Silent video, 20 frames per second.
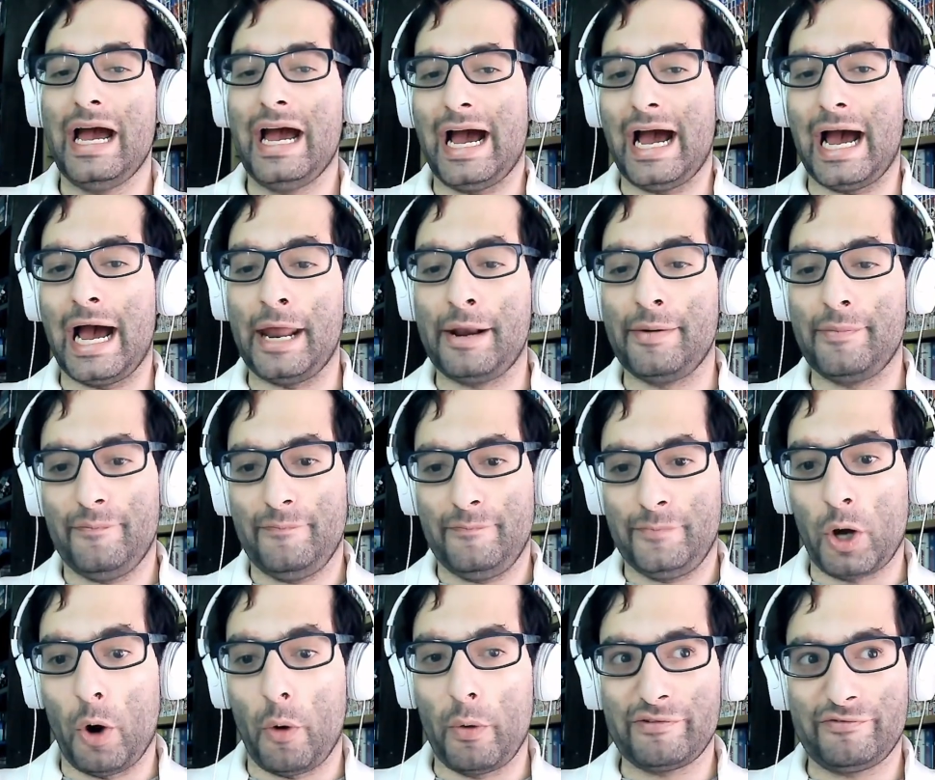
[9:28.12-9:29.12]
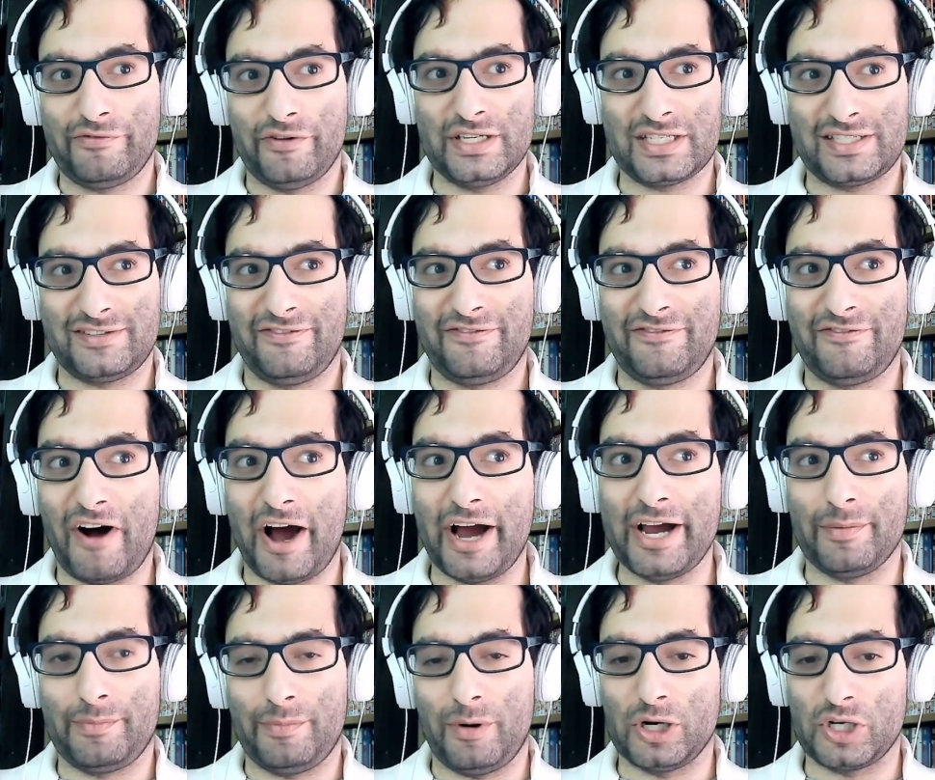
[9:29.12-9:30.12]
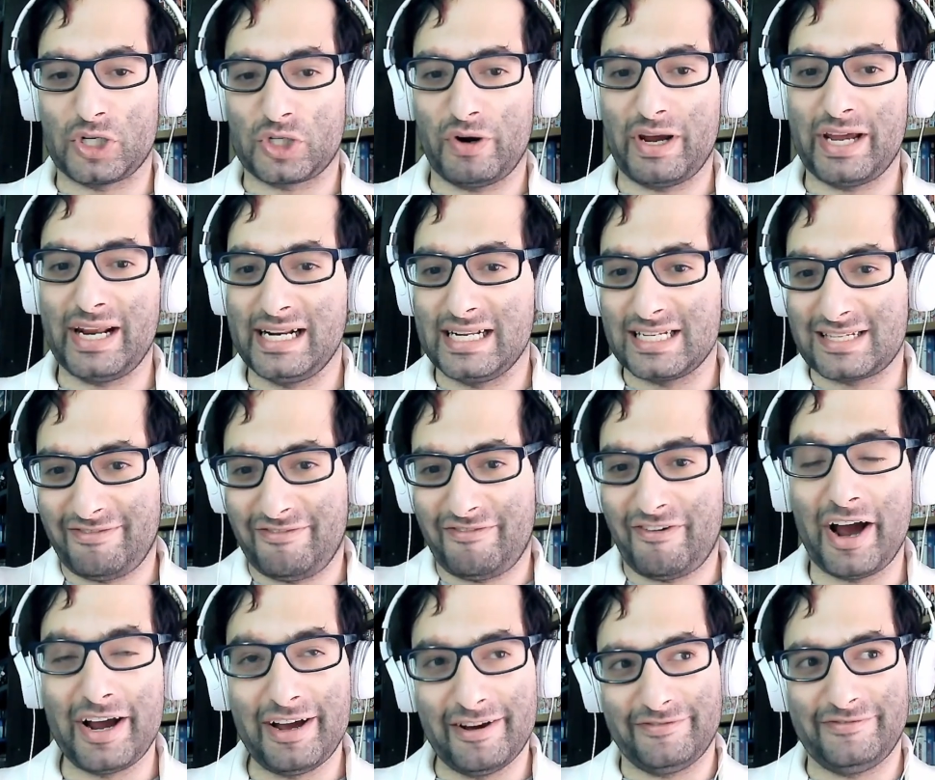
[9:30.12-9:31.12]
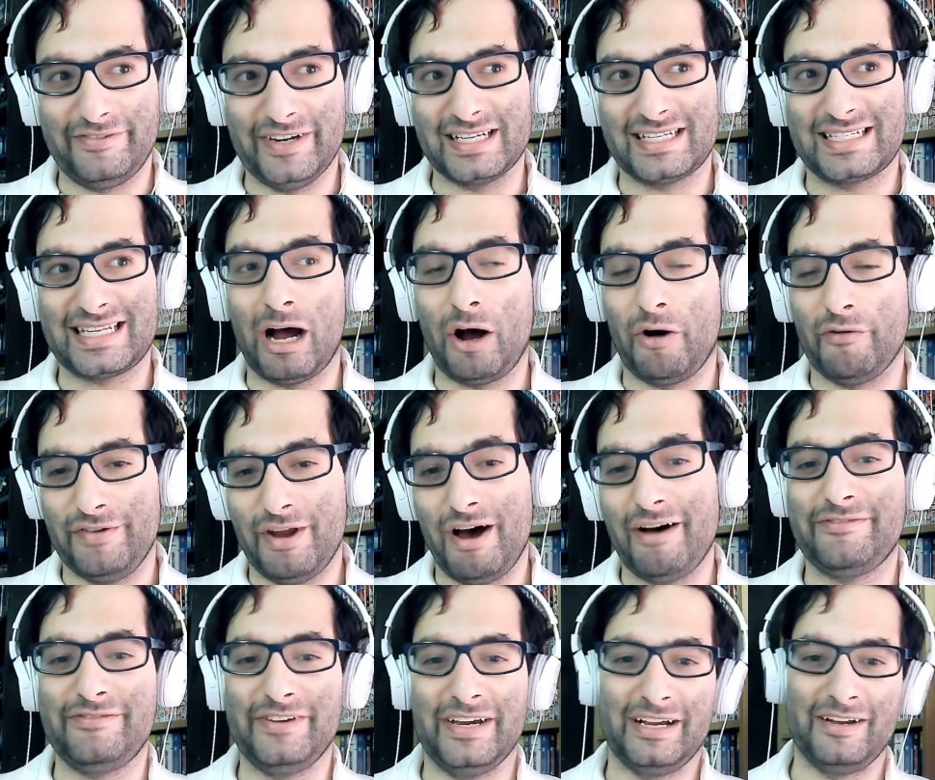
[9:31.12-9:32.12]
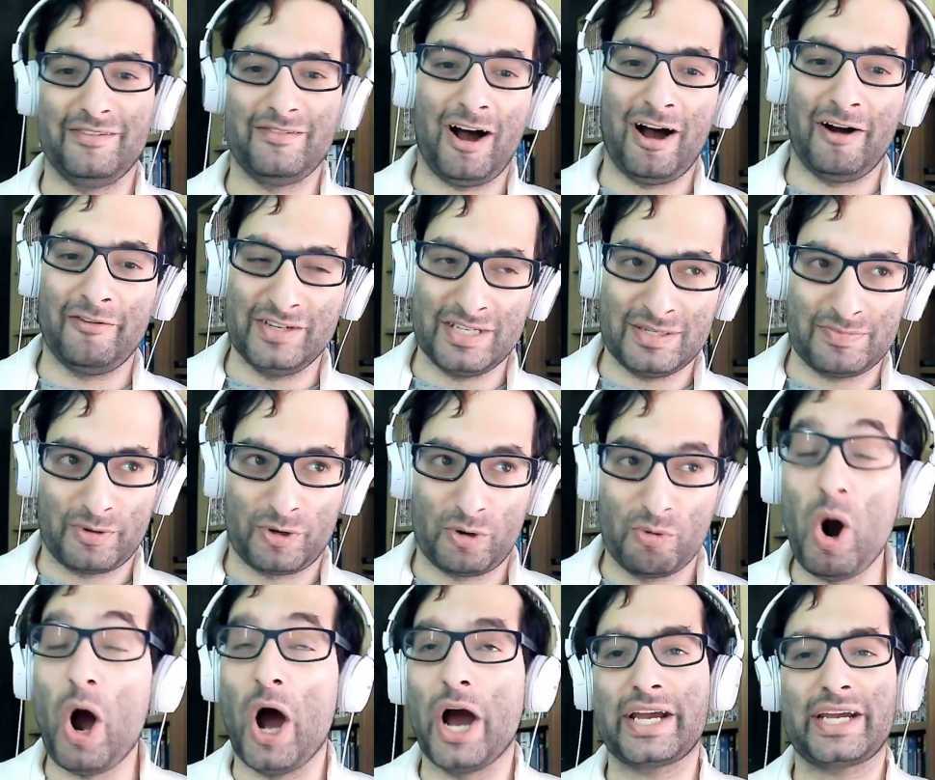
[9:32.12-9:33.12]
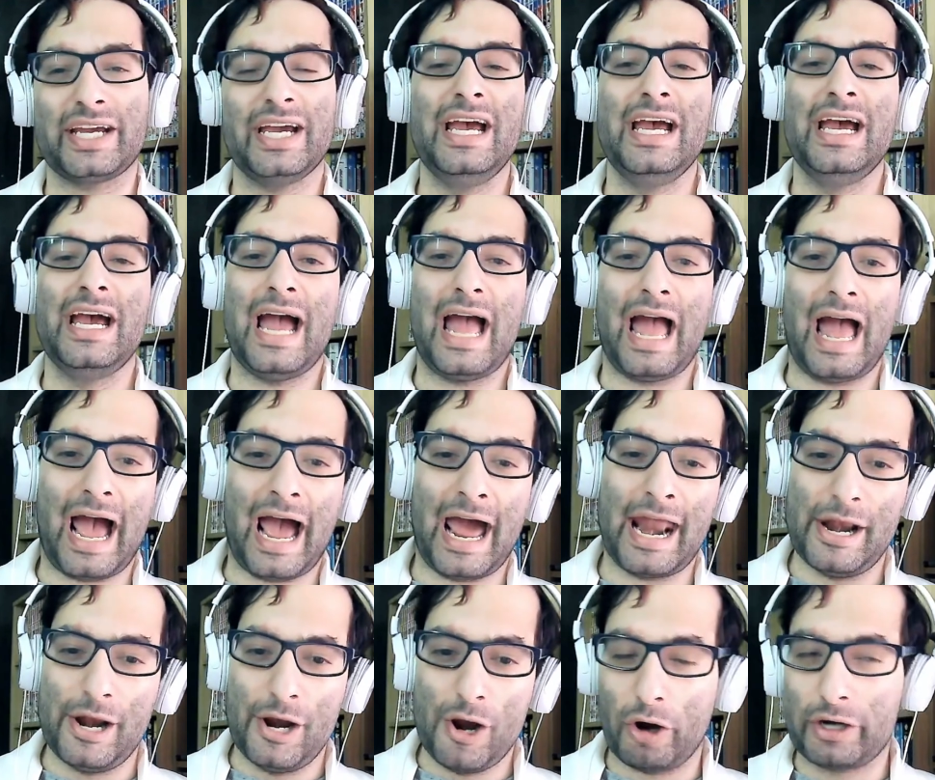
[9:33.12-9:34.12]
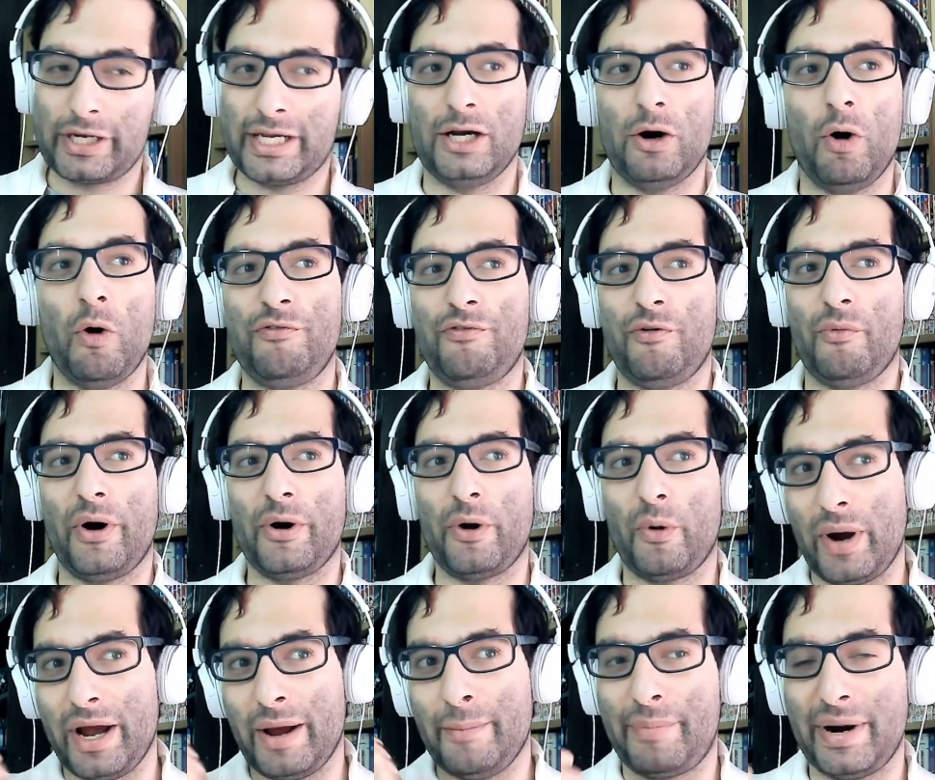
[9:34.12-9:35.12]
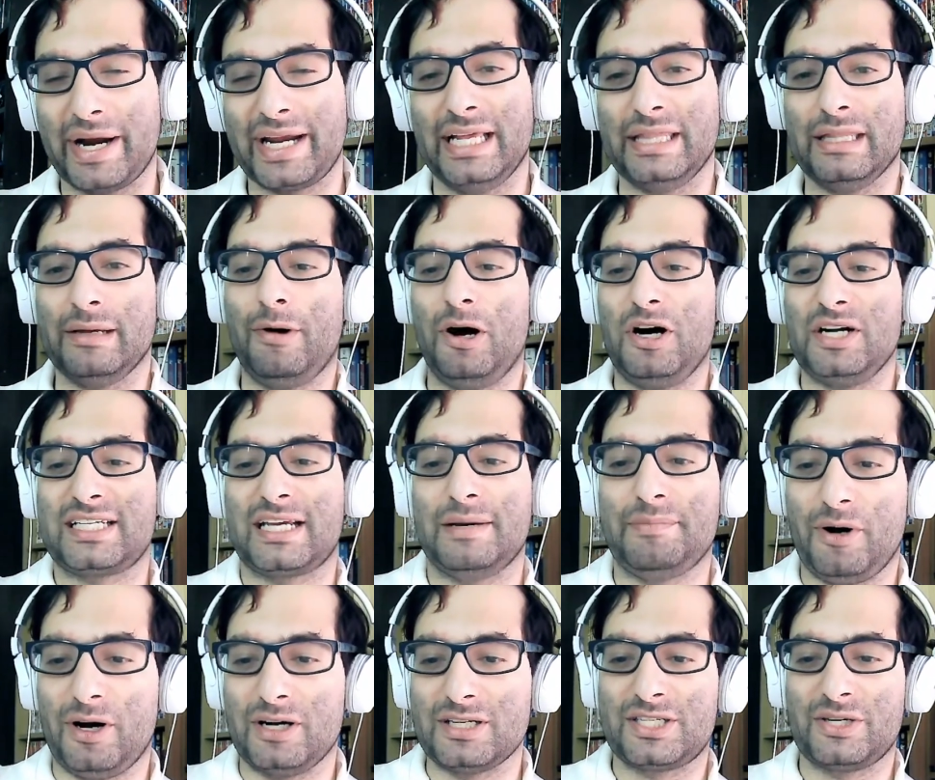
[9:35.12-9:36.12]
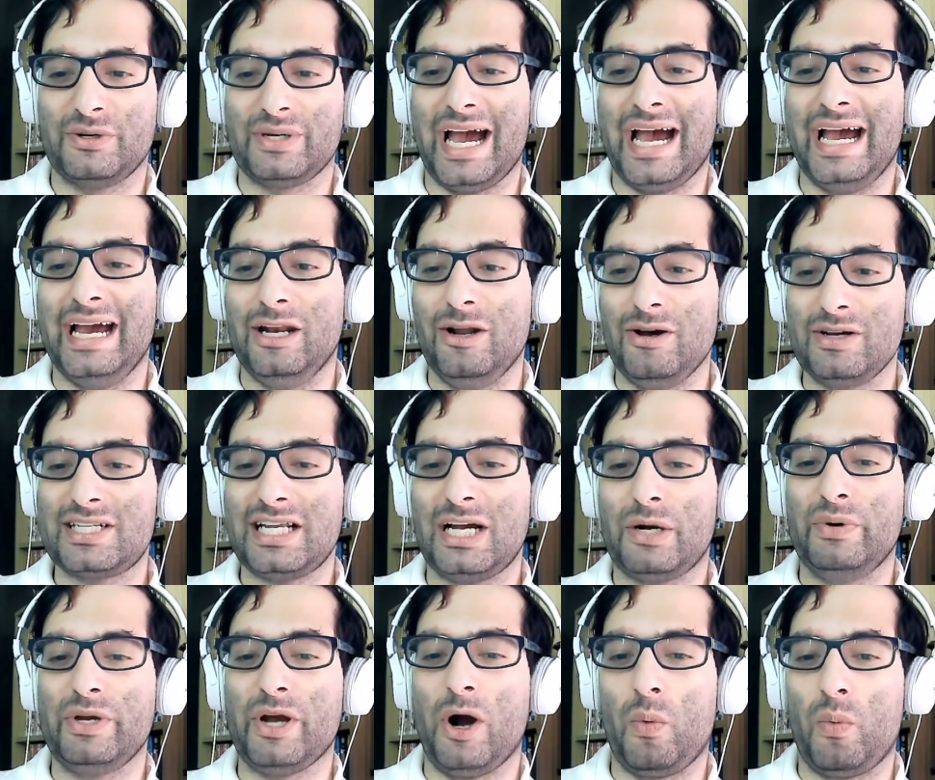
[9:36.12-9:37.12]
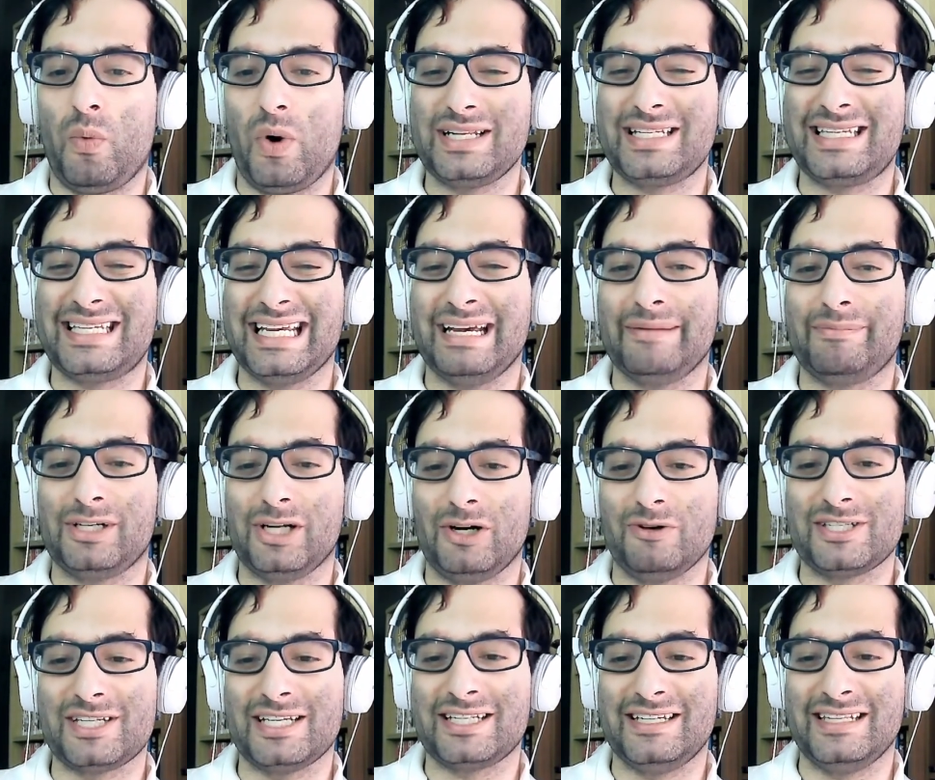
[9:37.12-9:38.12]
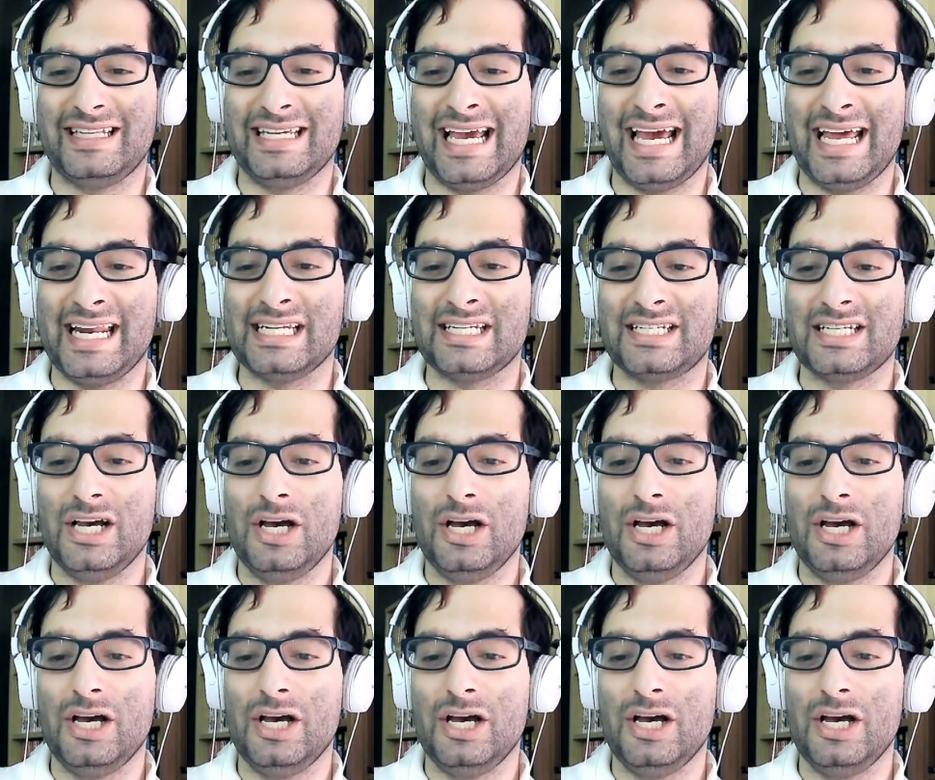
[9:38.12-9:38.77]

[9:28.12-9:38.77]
and going for this fire punch, creating this fire fist out of nothing, out of his quirk, and knocking All for One away and breaking the mask apart. So yeah, it looks like we are one step closer to the end